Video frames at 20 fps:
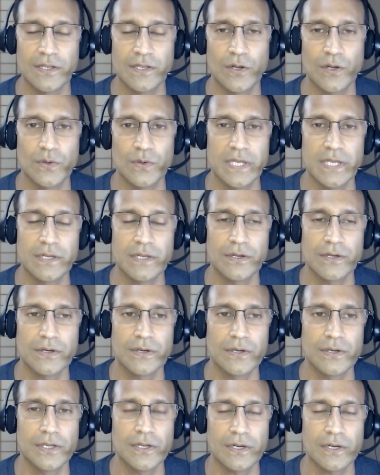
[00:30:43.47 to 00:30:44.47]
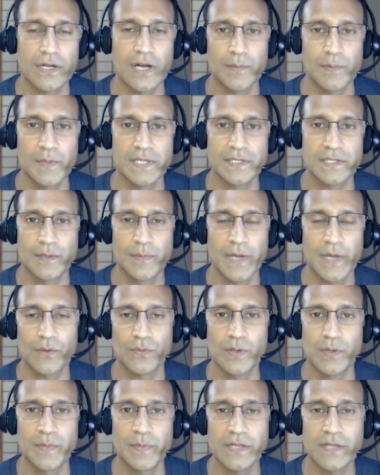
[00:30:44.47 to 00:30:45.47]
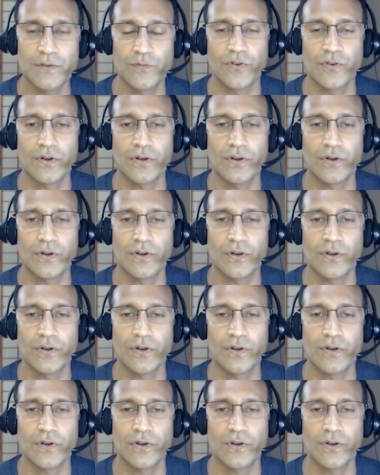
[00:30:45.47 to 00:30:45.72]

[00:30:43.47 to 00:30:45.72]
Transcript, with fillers: you know, to hear your comments about Ramit.